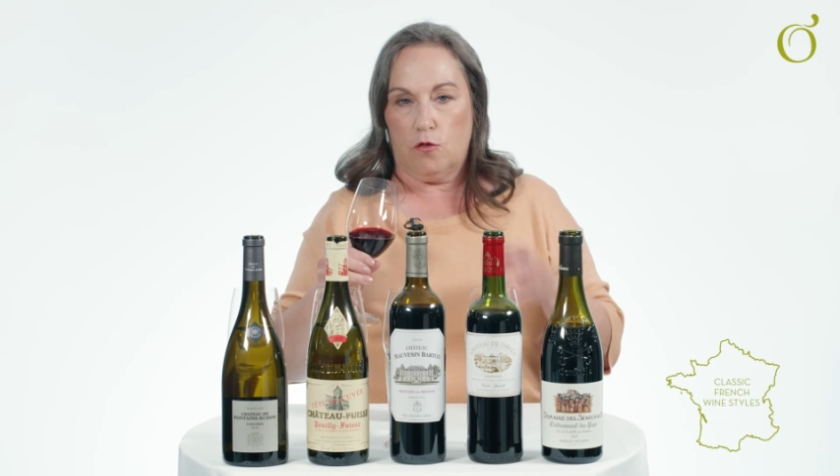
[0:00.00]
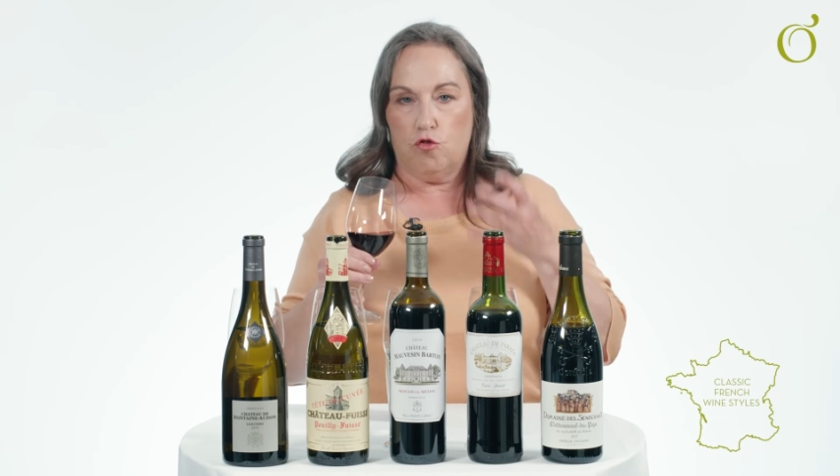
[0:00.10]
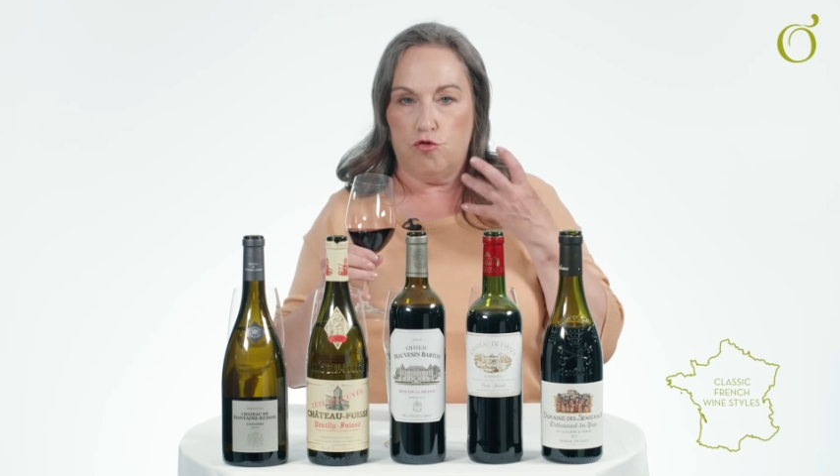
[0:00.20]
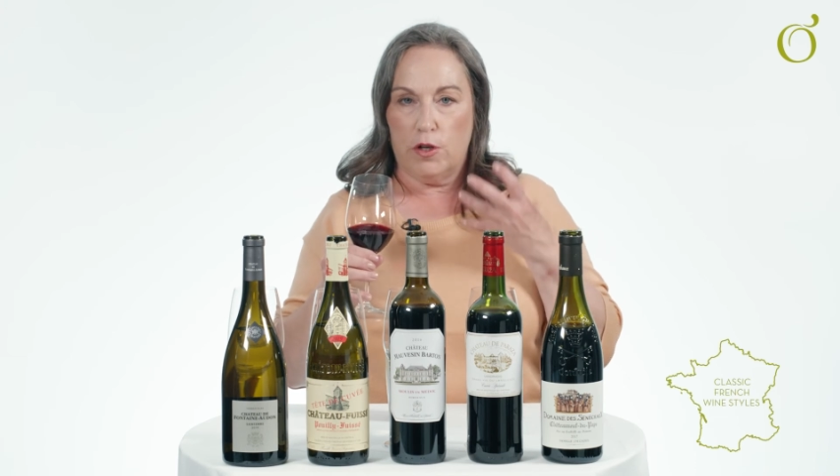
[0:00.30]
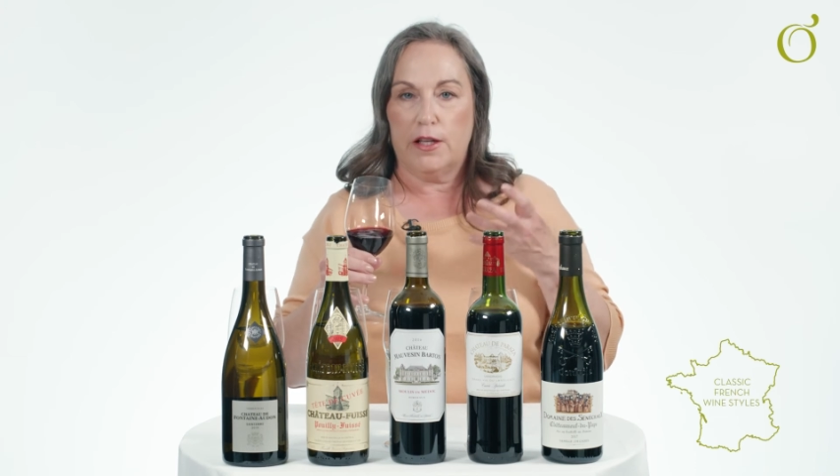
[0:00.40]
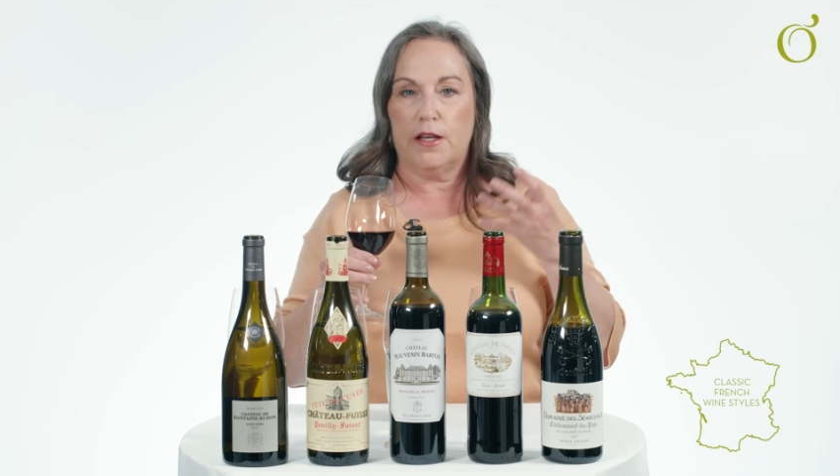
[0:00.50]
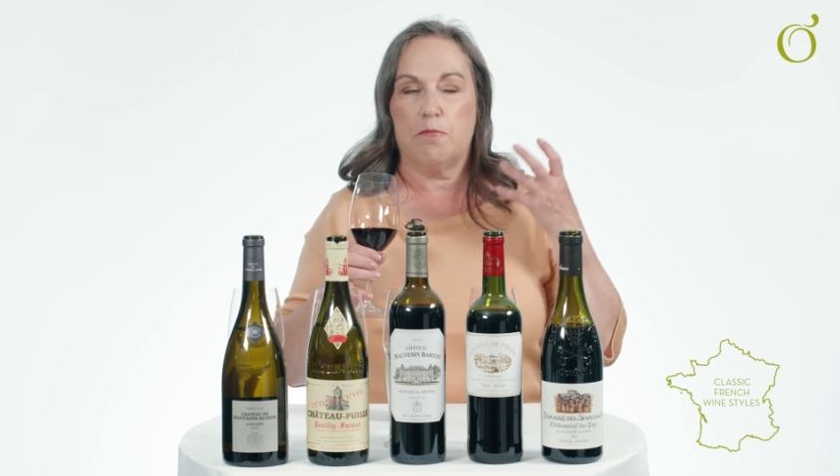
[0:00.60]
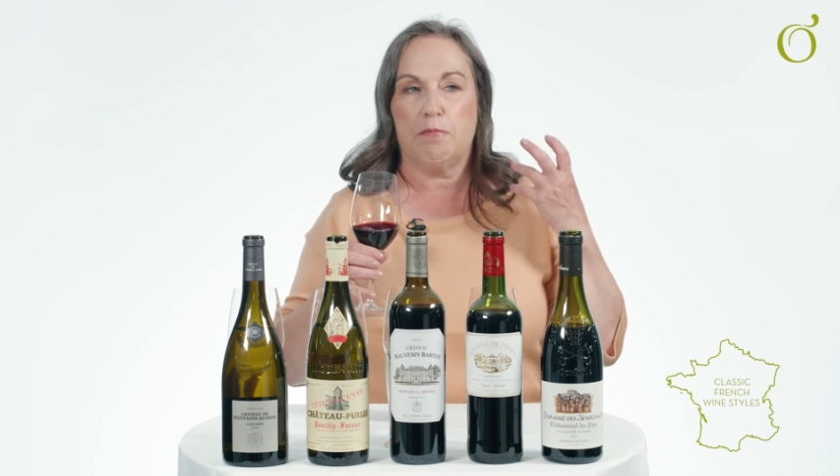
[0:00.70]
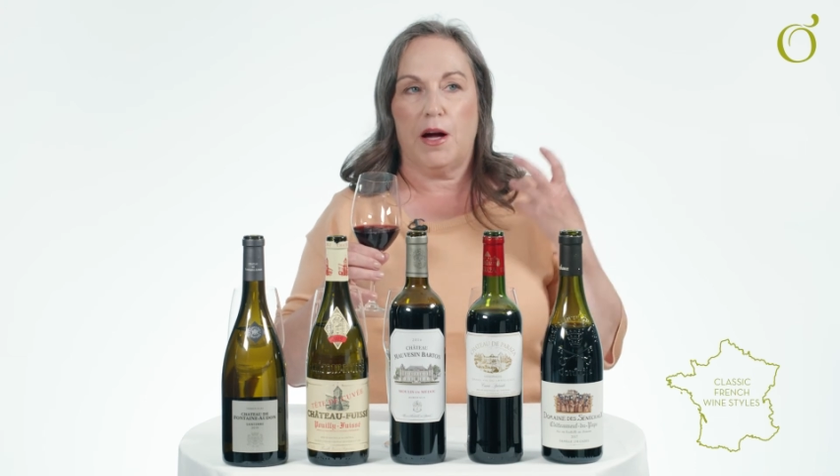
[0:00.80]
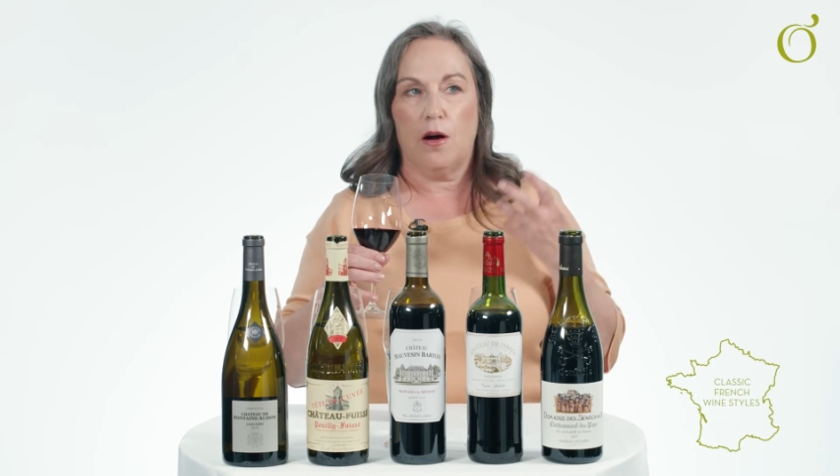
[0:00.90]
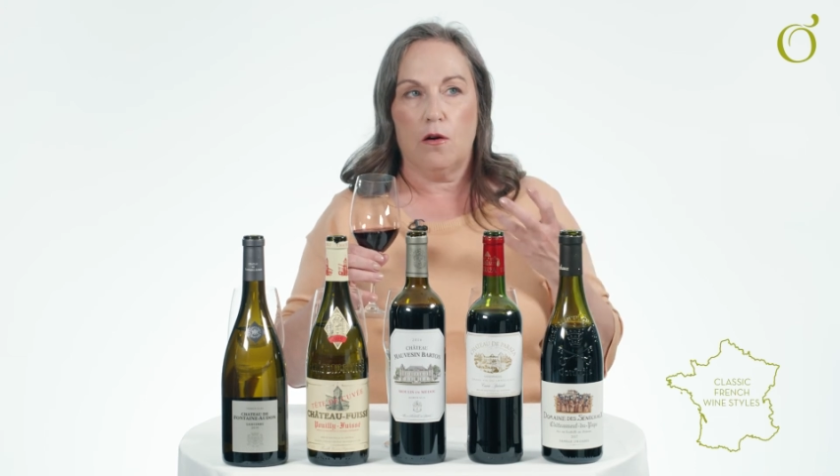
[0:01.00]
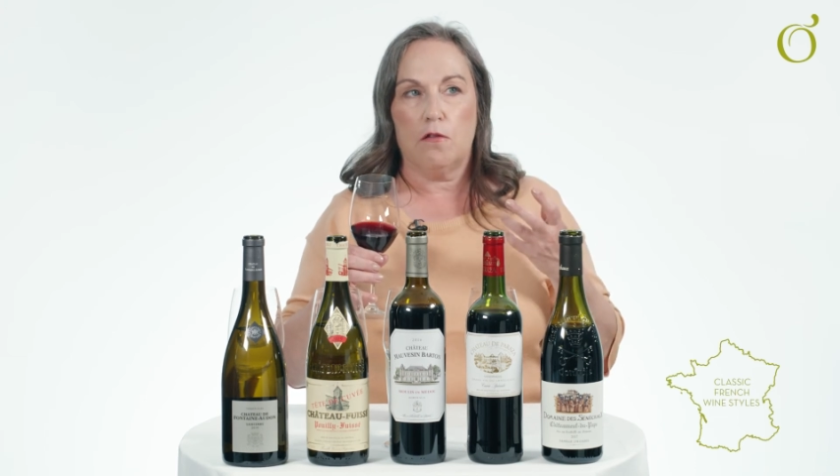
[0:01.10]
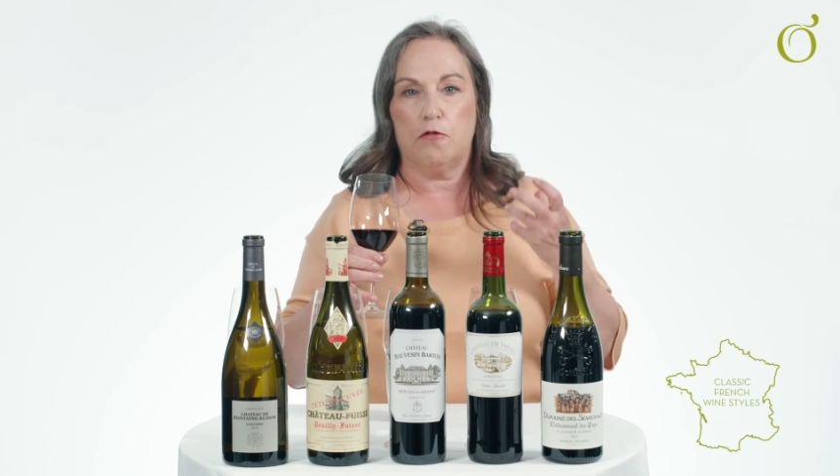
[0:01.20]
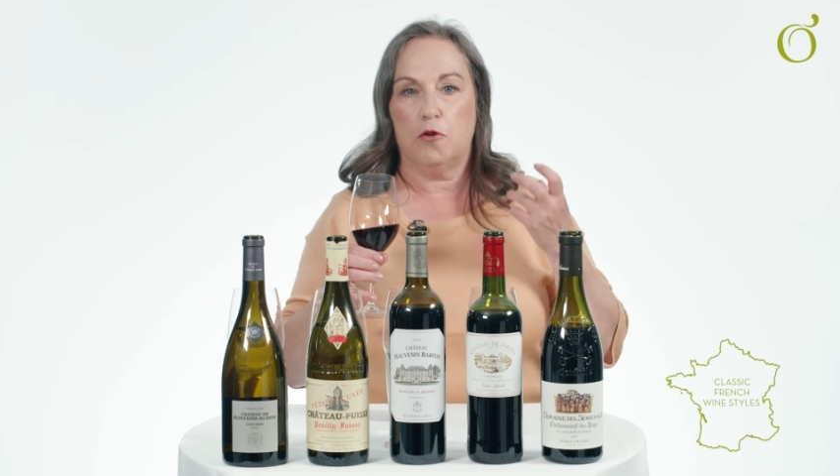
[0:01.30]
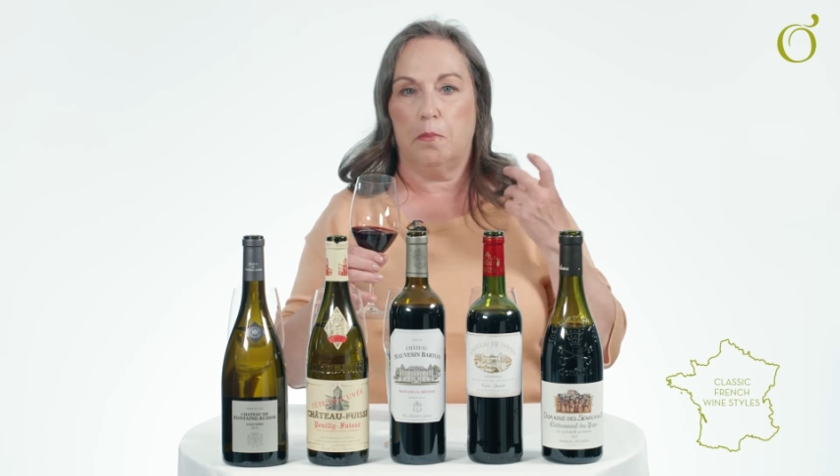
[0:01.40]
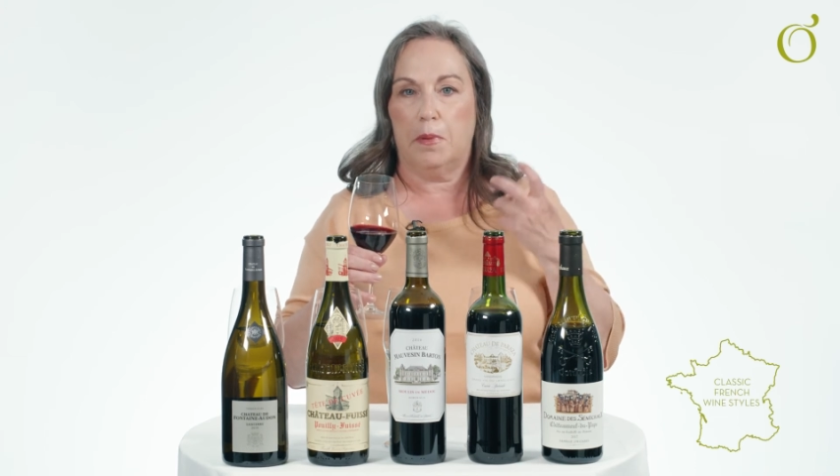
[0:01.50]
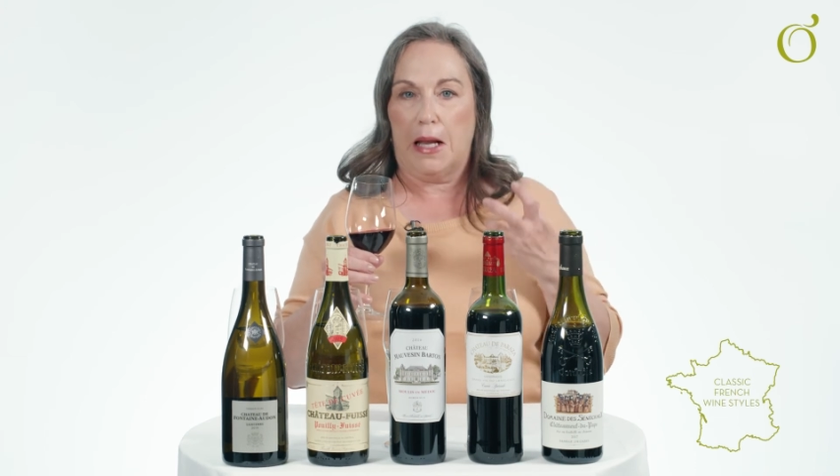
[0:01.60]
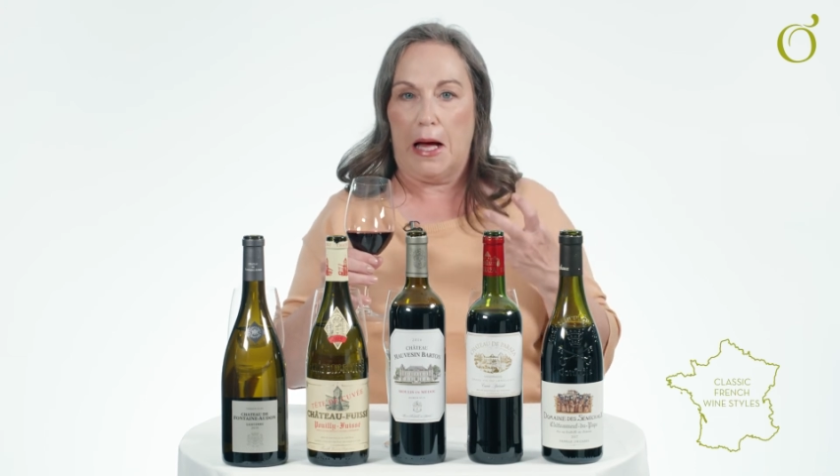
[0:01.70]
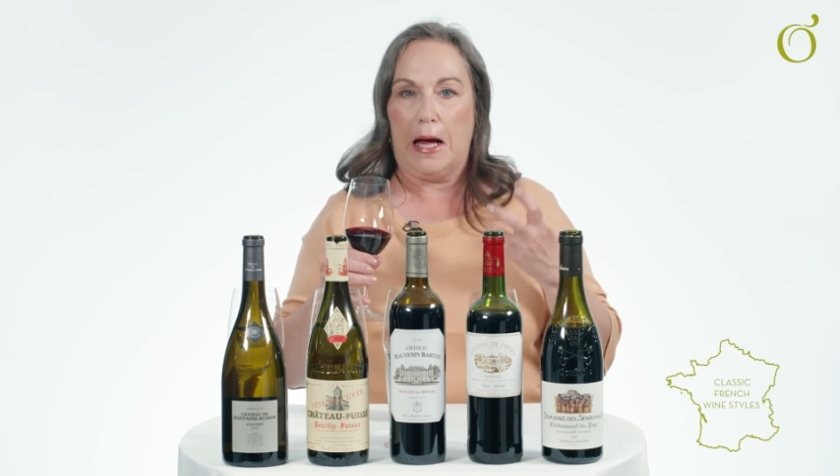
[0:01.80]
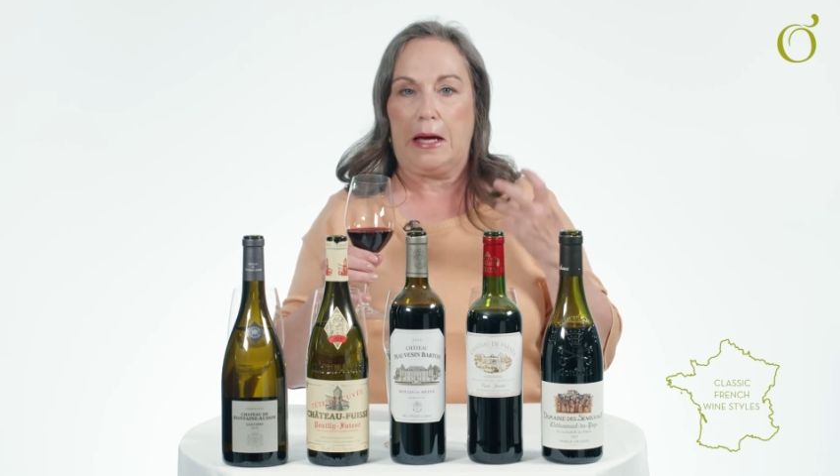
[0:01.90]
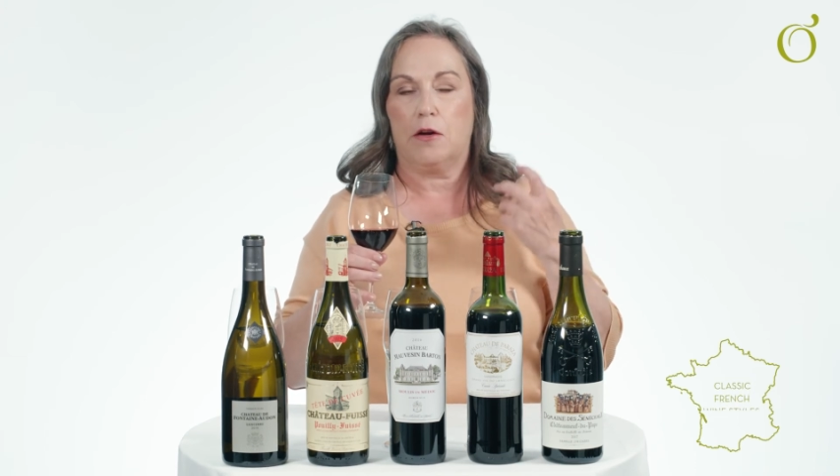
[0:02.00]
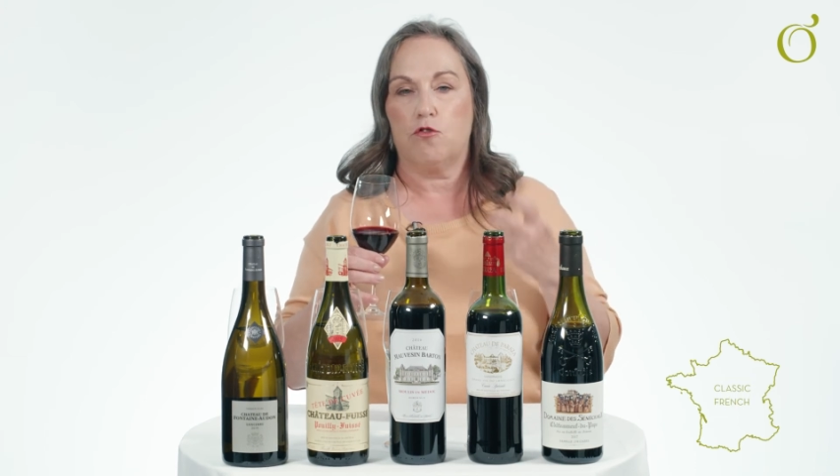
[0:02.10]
Really powerful, black,